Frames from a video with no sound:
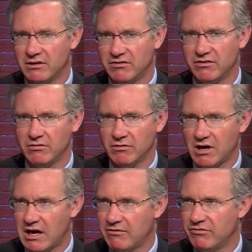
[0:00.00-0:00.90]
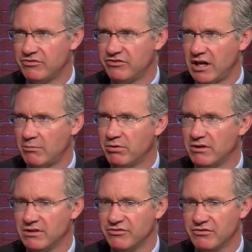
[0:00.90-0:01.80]
to have state
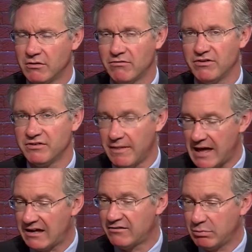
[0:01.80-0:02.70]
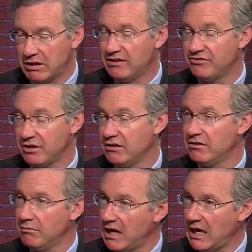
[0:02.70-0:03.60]
police service, and that's placing a
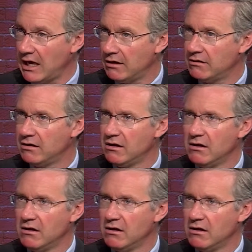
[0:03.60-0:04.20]
demand